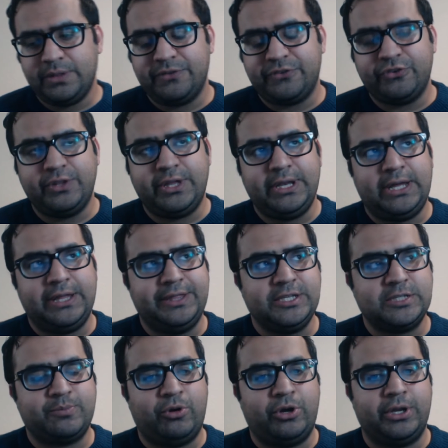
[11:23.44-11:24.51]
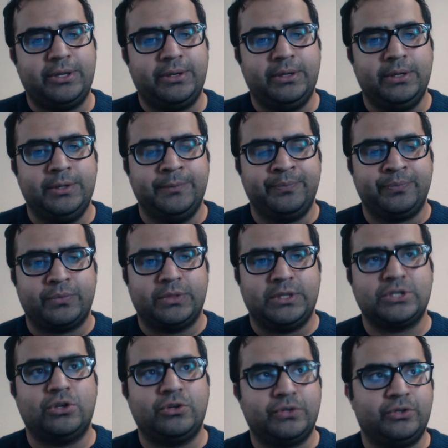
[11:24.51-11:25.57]
So then at this point,
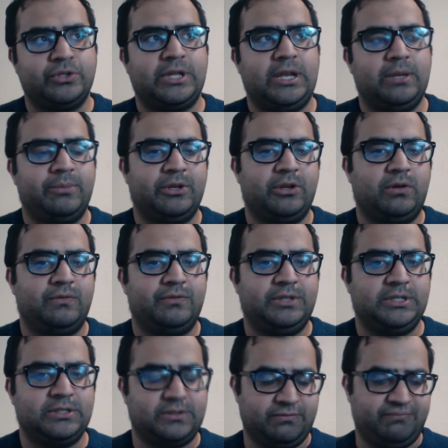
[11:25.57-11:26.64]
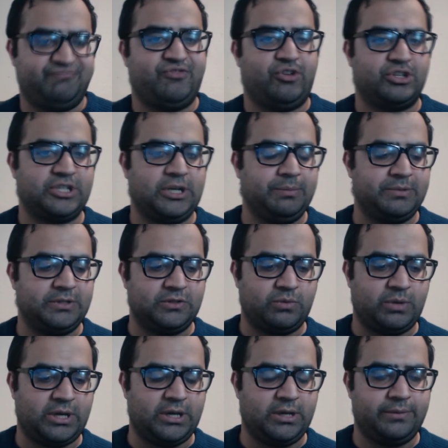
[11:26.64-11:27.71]
there's also another element of these 4 chapters
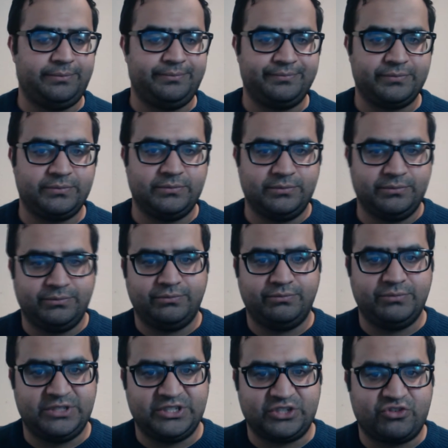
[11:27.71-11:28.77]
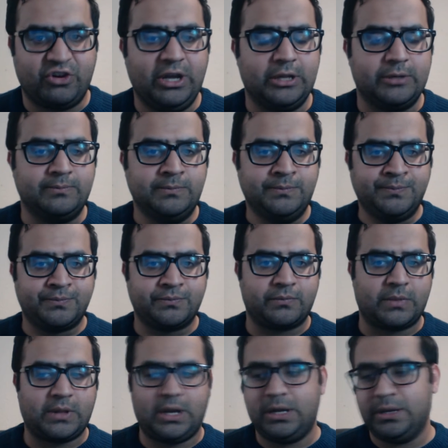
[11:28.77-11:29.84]
where there's a trial,
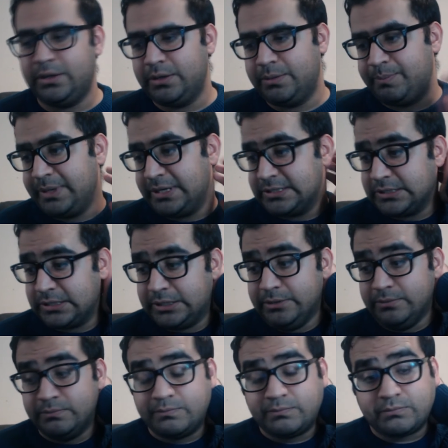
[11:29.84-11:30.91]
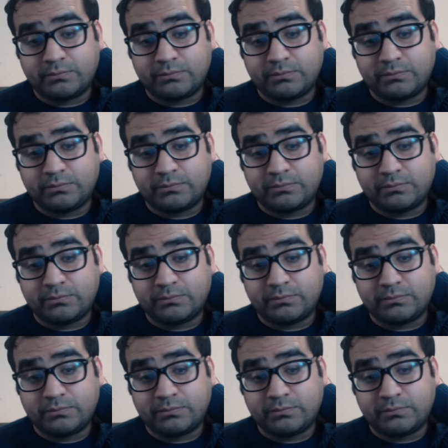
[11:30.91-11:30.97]
and basically